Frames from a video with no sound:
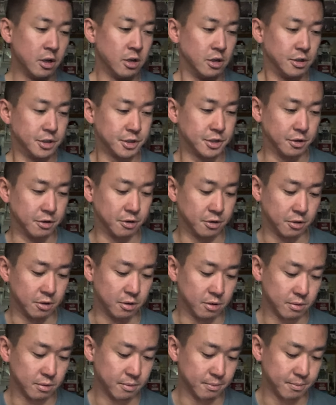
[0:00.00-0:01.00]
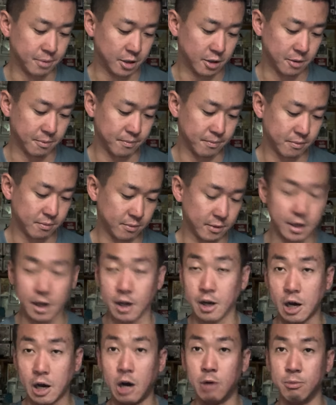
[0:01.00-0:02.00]
So, but
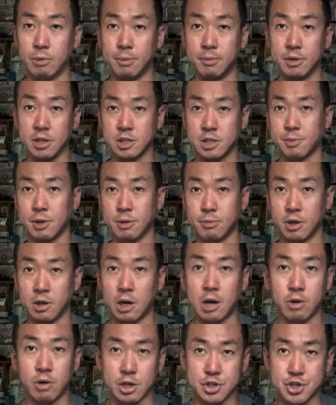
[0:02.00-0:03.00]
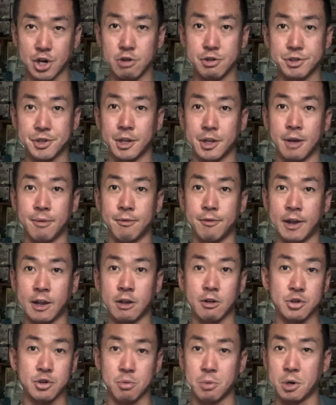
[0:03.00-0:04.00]
yeah, I'll remember this memory. I shout out to them. Thank
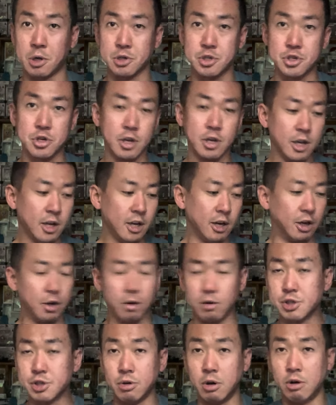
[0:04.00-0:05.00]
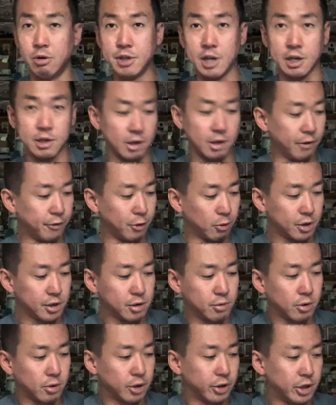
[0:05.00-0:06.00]
you so much. And also, oh yeah, if you're
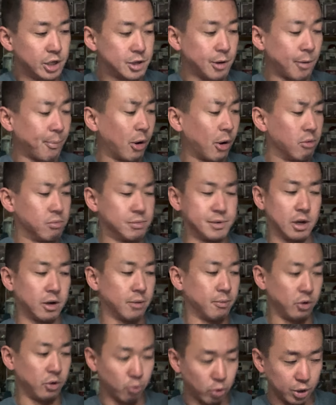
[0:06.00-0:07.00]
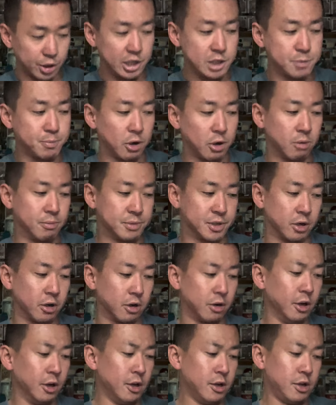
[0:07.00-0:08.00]
wondering what these bottoms
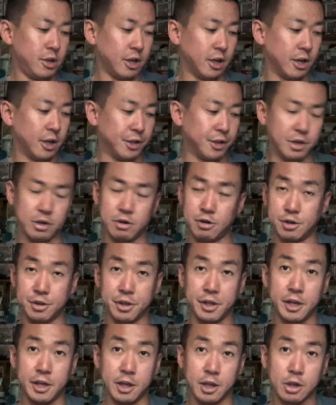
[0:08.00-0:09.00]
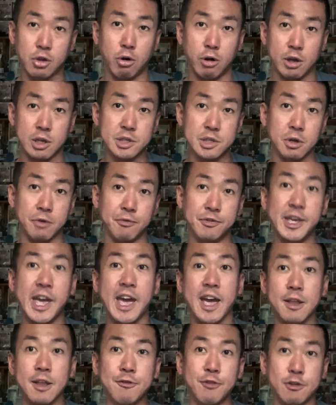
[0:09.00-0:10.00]
are, there are the coins of
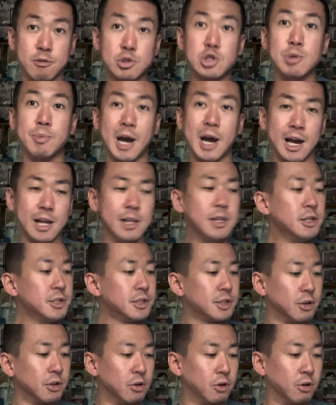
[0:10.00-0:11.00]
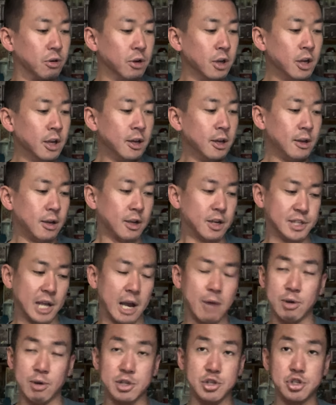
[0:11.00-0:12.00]
yen from Japan. So, because I
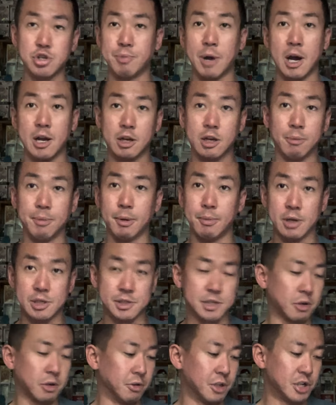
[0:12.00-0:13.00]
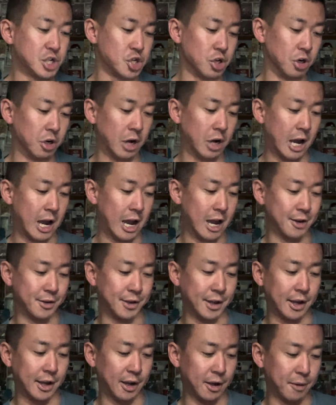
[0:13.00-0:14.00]
went to Japan a couple of months ago this year,
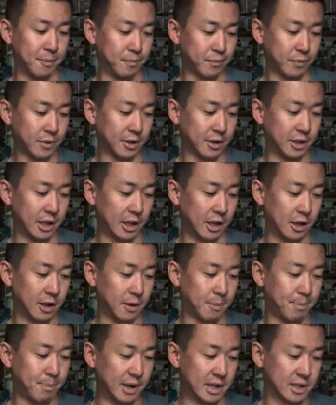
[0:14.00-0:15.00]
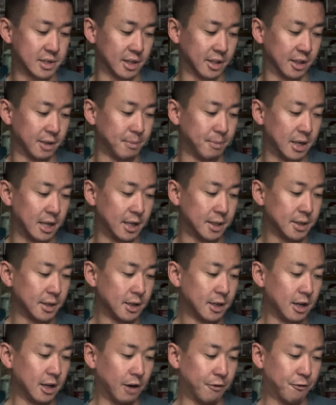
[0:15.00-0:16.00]
and they basically made
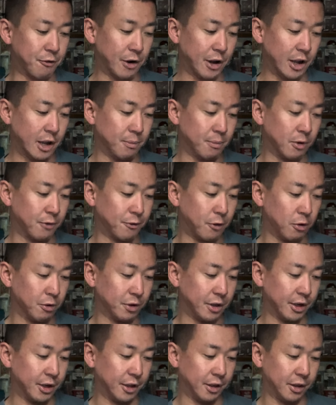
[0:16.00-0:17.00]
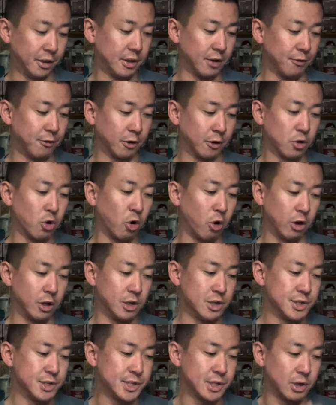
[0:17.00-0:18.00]
a frame with all the different
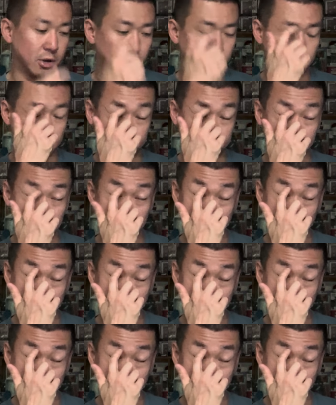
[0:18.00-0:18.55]
coins of